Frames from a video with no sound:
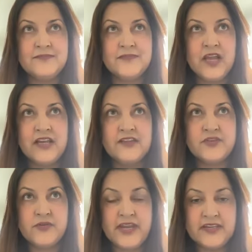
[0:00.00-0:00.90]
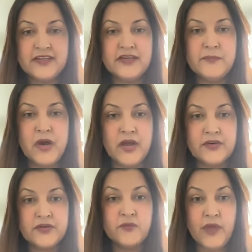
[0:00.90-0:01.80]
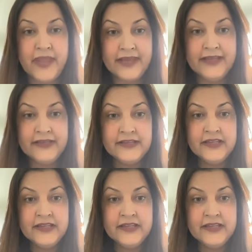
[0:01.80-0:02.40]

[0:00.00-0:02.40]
kind of created in a modern way.